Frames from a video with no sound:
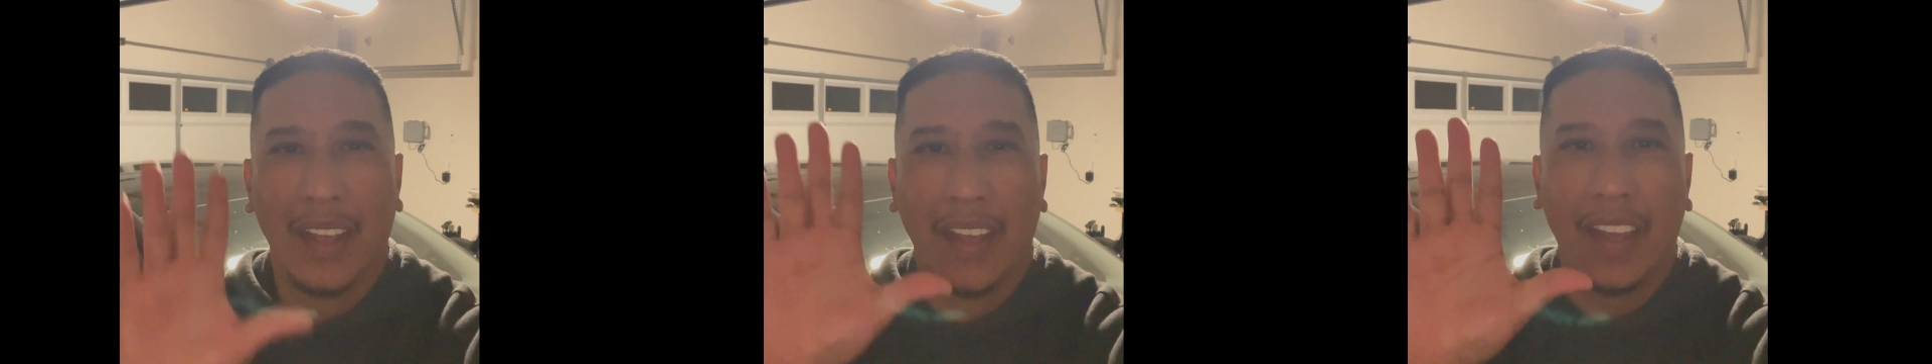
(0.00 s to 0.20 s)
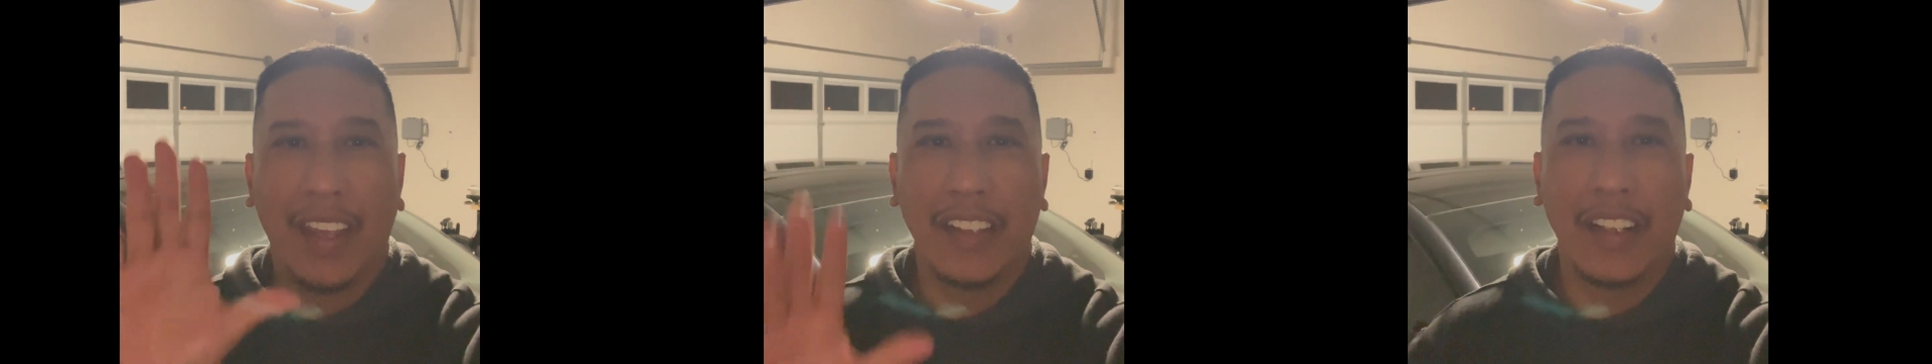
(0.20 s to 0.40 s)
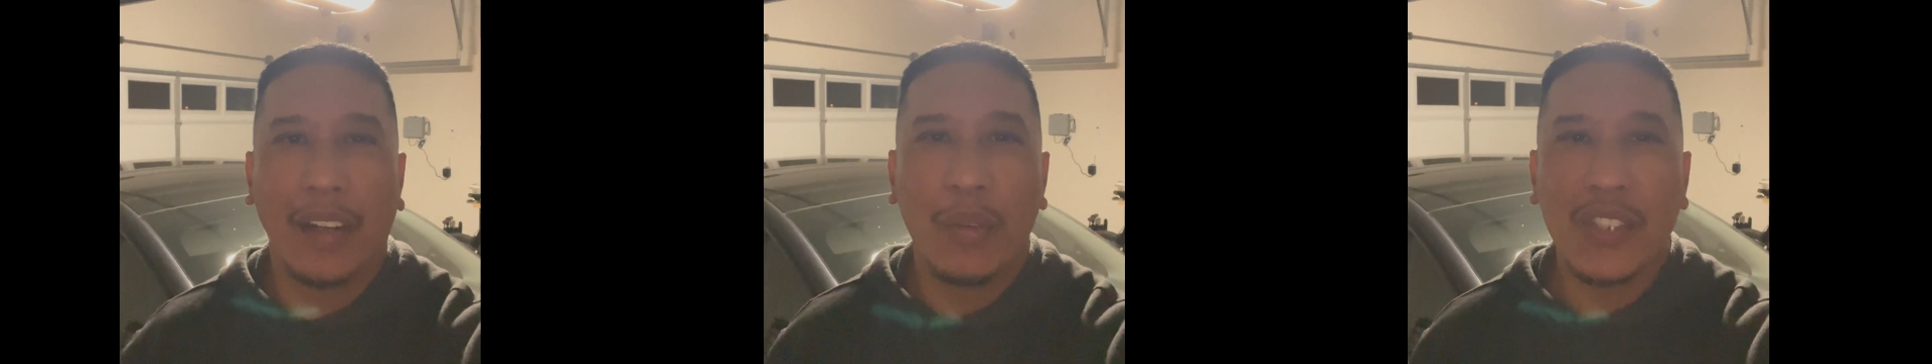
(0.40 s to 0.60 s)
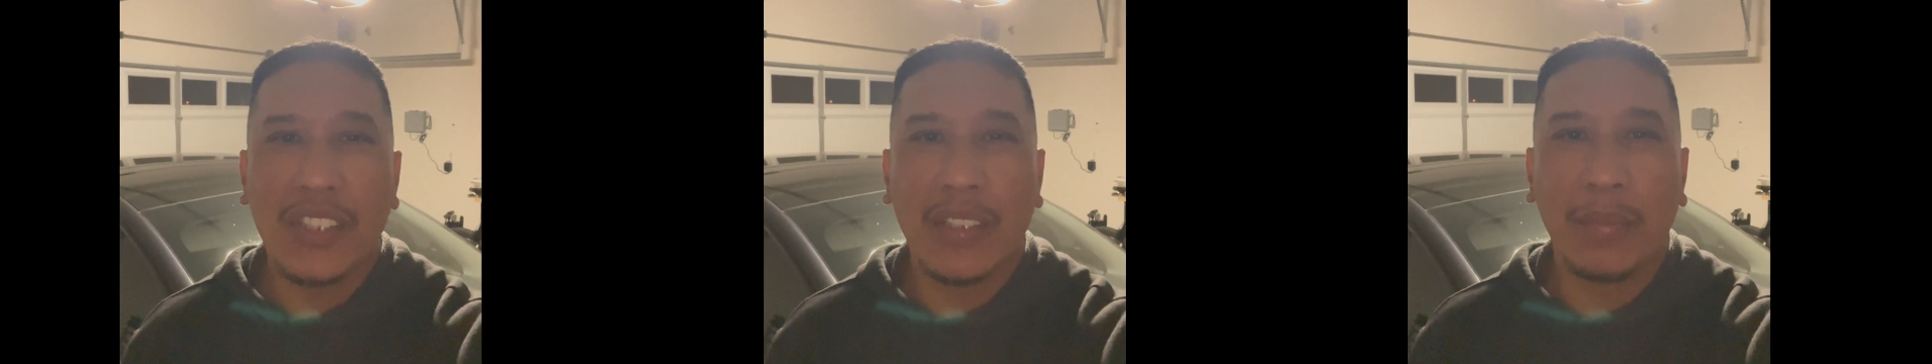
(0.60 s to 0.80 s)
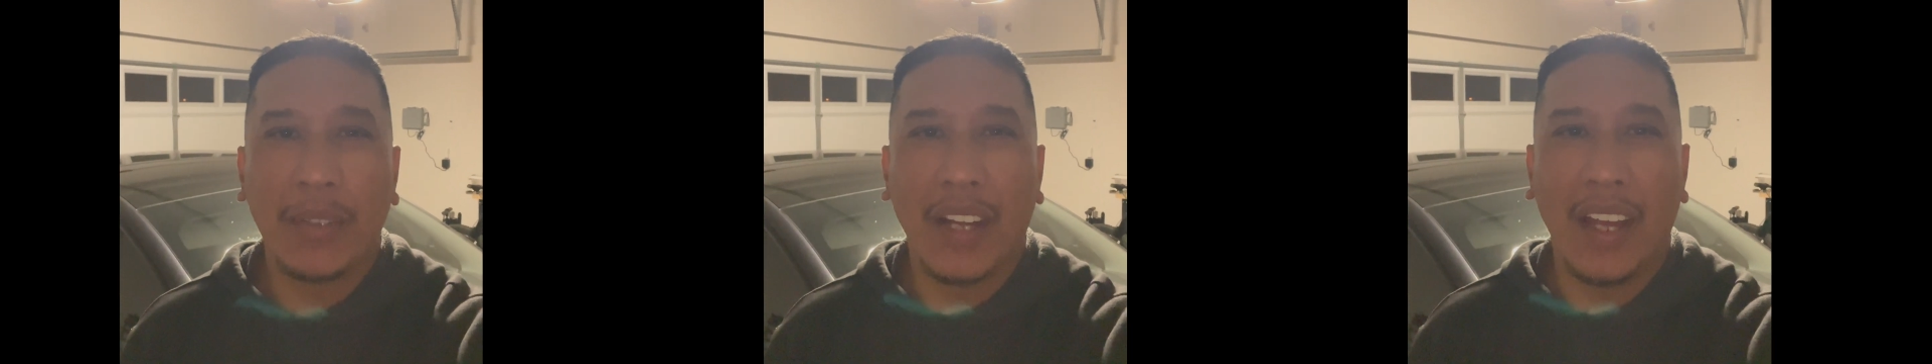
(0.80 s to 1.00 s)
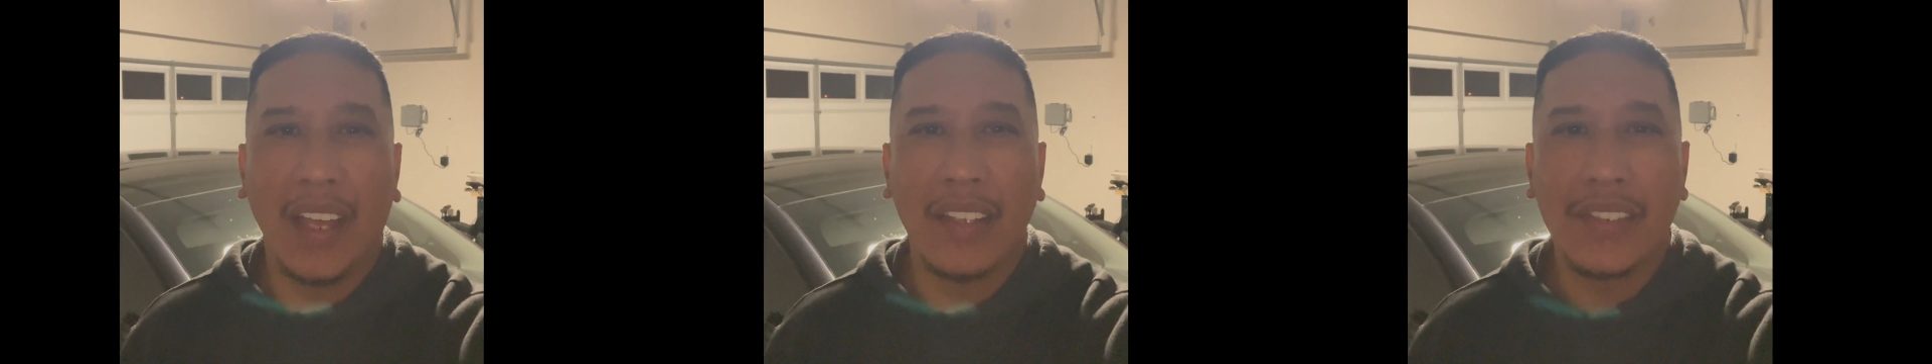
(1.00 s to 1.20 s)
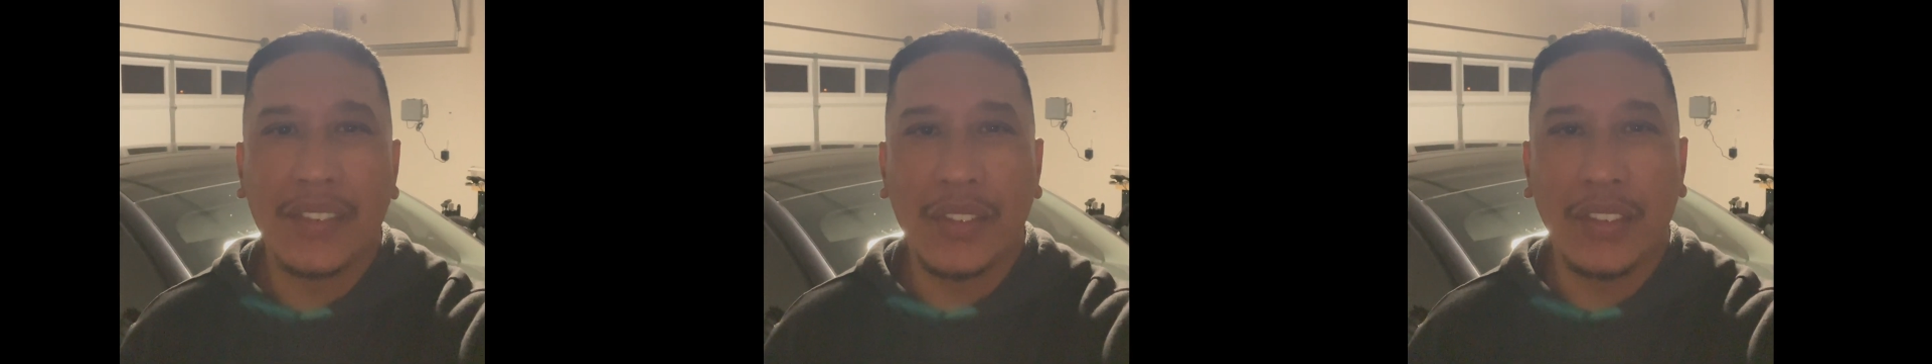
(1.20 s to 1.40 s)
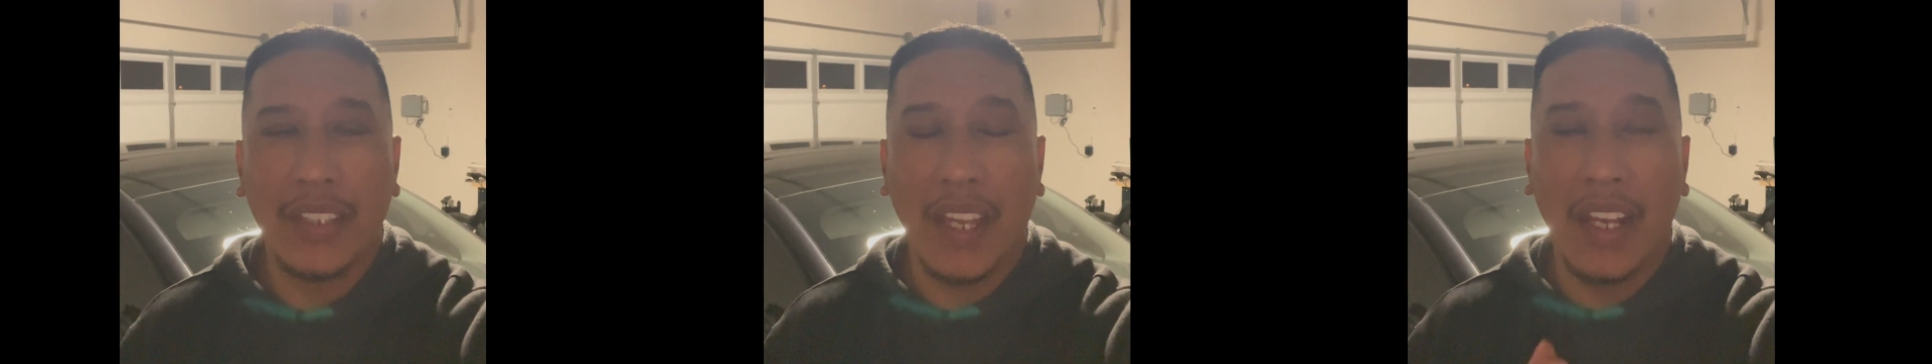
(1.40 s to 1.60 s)
Hey there, what's up
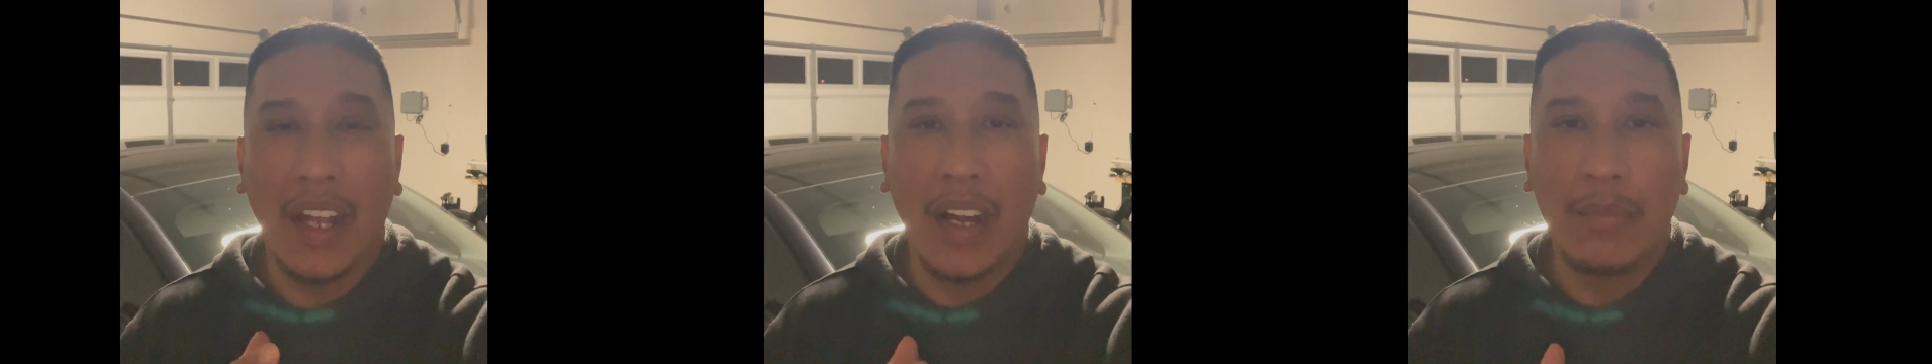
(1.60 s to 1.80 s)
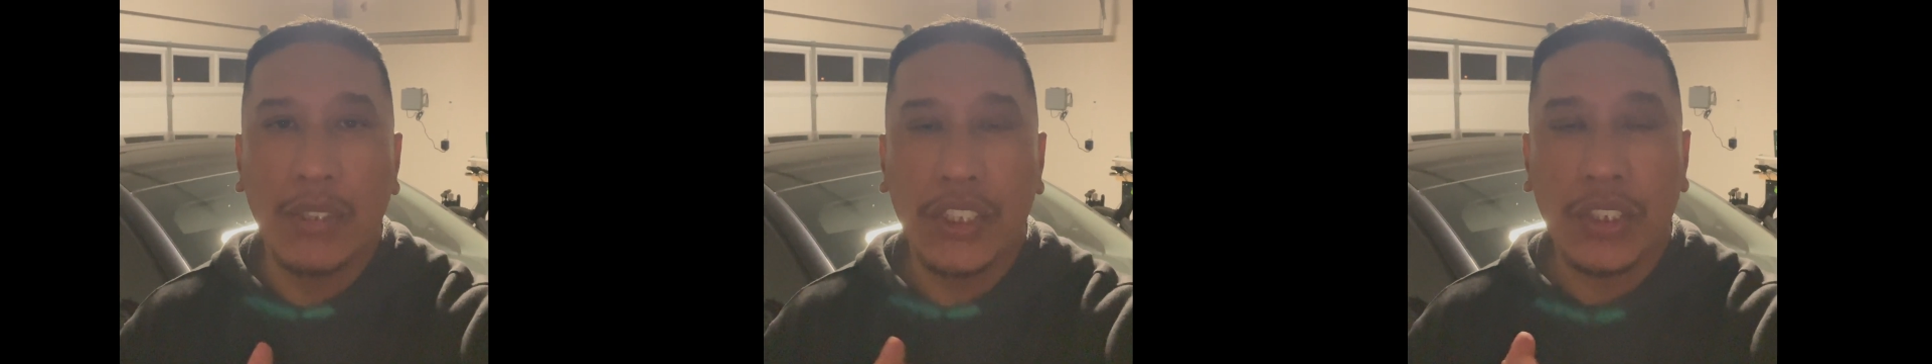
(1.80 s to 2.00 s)
guys? Today I'm